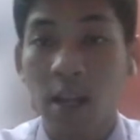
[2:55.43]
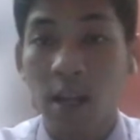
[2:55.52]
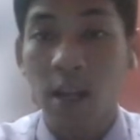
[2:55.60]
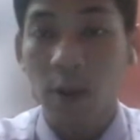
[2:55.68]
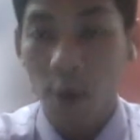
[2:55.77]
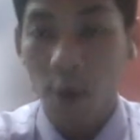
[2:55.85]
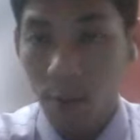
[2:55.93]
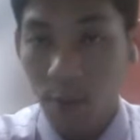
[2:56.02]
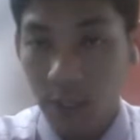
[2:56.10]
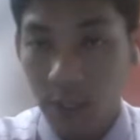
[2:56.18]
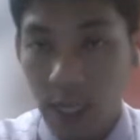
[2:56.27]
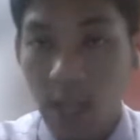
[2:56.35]

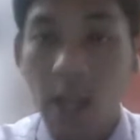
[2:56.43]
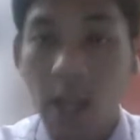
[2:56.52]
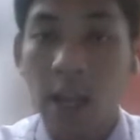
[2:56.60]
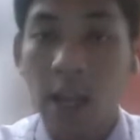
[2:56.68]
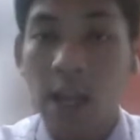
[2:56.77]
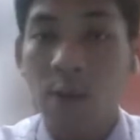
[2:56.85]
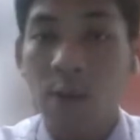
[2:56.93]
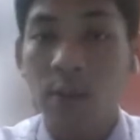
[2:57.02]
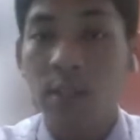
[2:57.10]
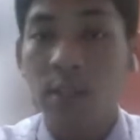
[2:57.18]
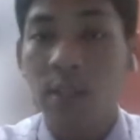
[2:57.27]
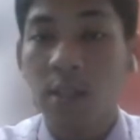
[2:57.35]
composite. It was
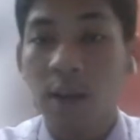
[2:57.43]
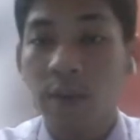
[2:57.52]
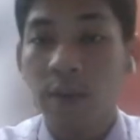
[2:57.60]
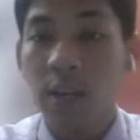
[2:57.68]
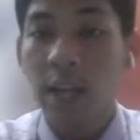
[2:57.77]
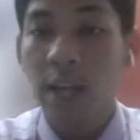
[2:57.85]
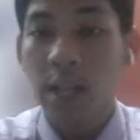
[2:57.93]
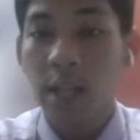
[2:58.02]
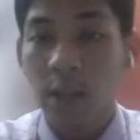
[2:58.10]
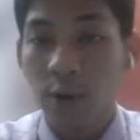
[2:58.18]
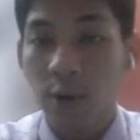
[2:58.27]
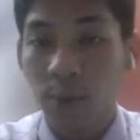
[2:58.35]
discovered that
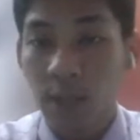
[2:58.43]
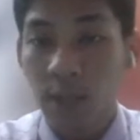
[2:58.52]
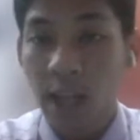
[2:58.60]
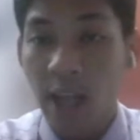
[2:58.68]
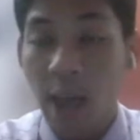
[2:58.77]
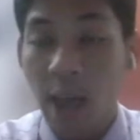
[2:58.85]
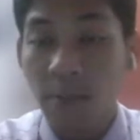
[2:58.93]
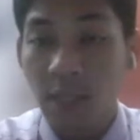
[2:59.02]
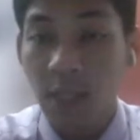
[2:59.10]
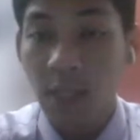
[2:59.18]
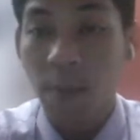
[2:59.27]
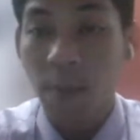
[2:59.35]
incorporating MCC
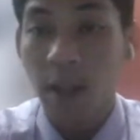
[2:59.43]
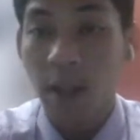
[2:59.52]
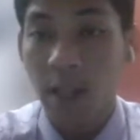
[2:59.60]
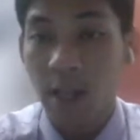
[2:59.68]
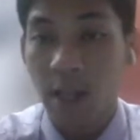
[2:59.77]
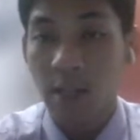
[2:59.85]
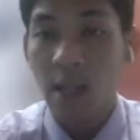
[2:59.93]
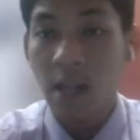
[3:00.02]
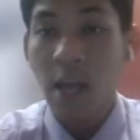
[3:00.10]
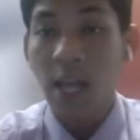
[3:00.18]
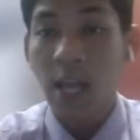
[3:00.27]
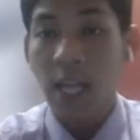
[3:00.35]
particle
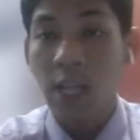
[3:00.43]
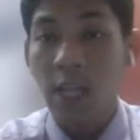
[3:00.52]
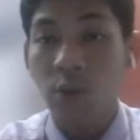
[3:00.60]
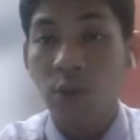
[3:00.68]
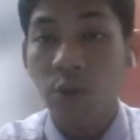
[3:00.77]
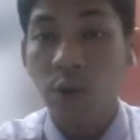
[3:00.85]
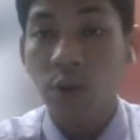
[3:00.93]
into a